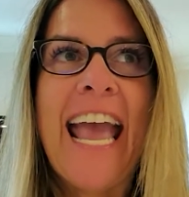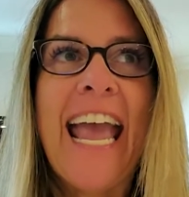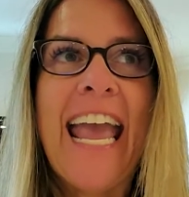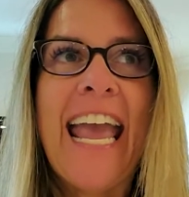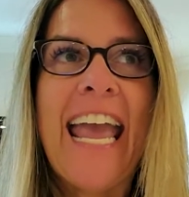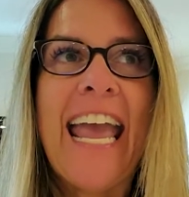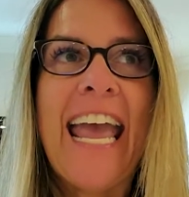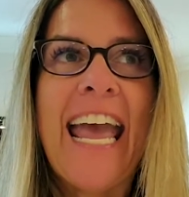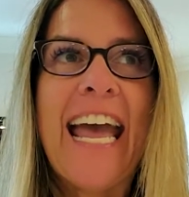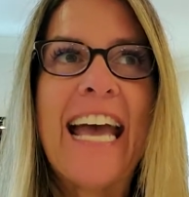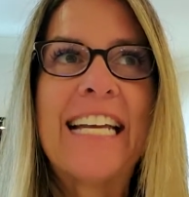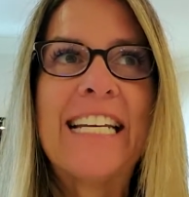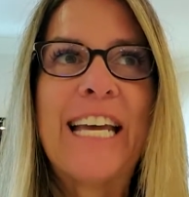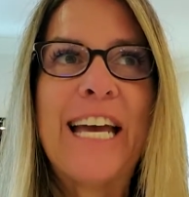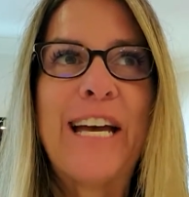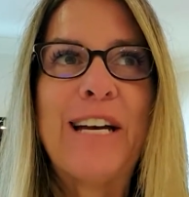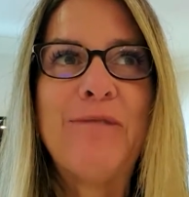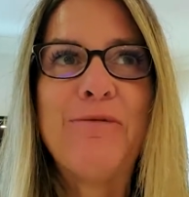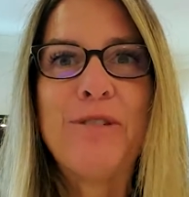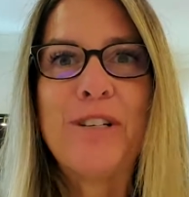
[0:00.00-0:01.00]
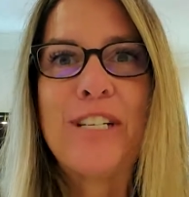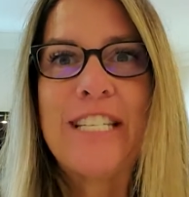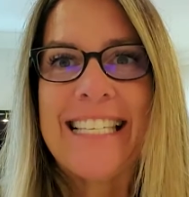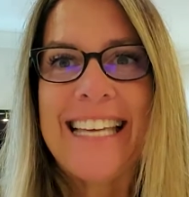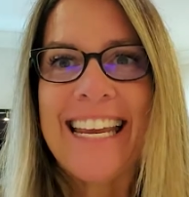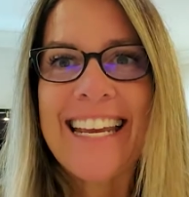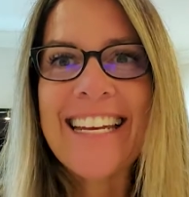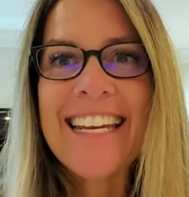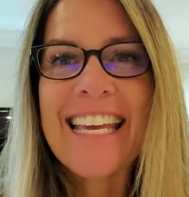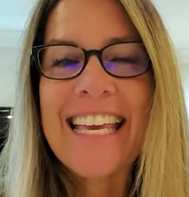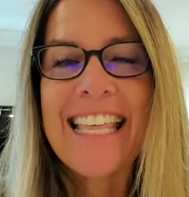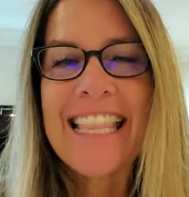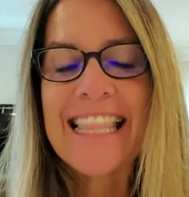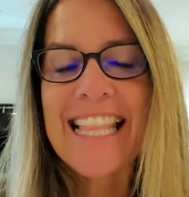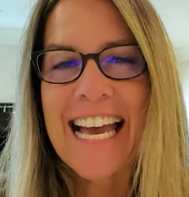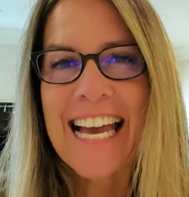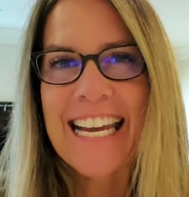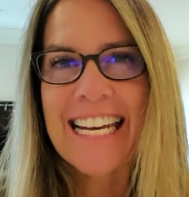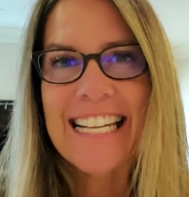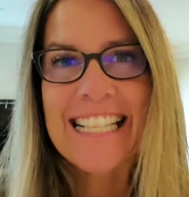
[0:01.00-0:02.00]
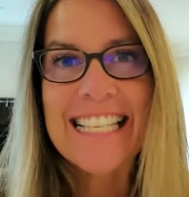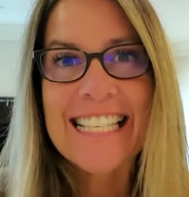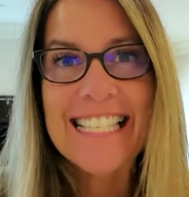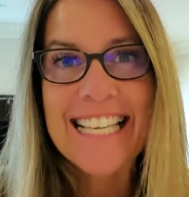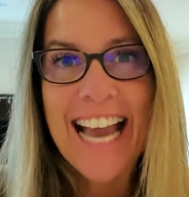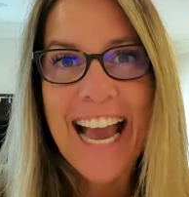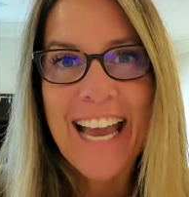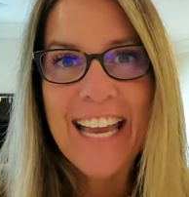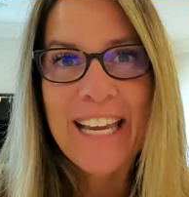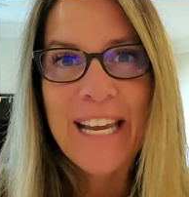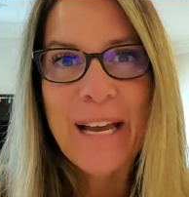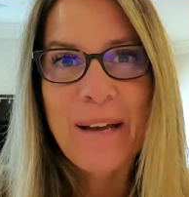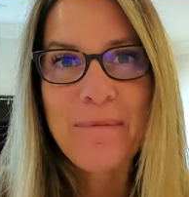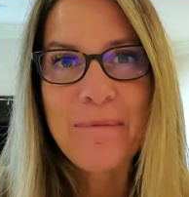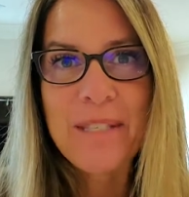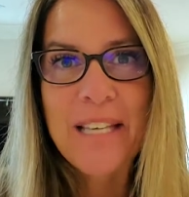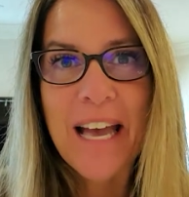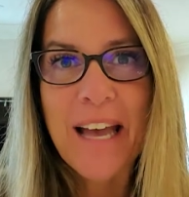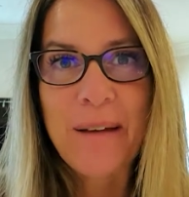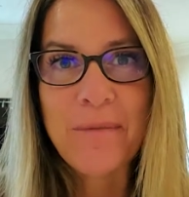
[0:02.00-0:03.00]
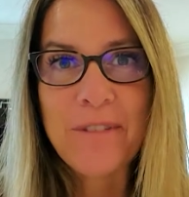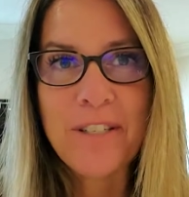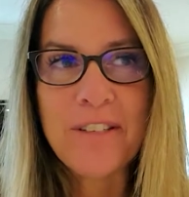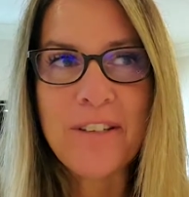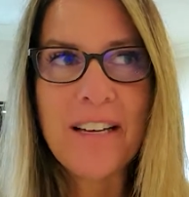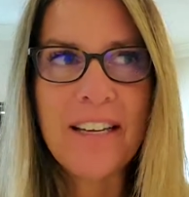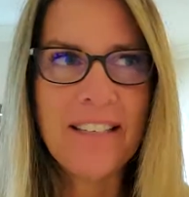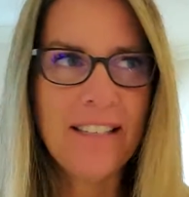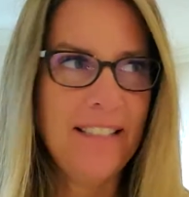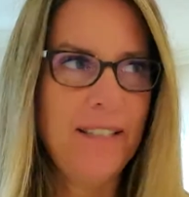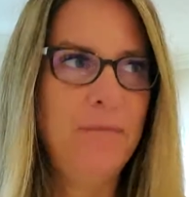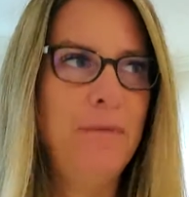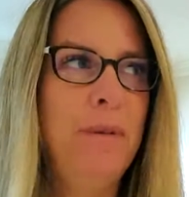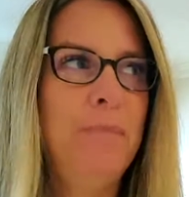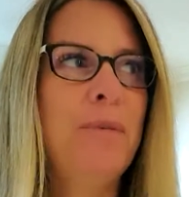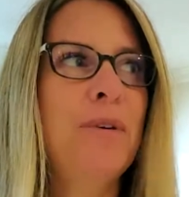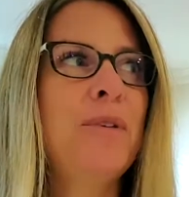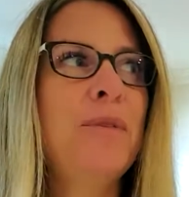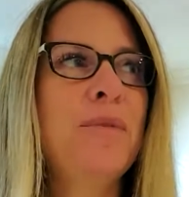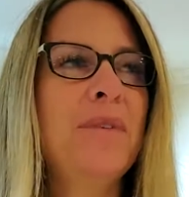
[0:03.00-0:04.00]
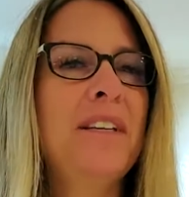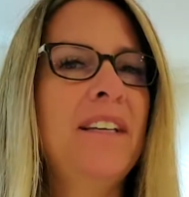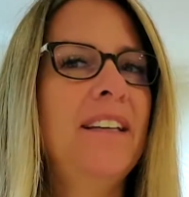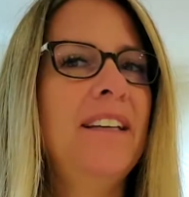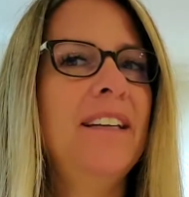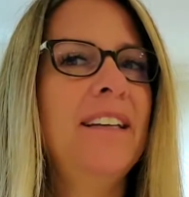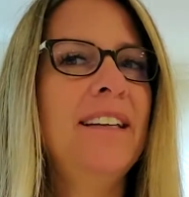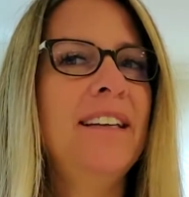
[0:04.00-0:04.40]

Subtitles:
And we're standing in line, and this guy comes up to us, and we both were like,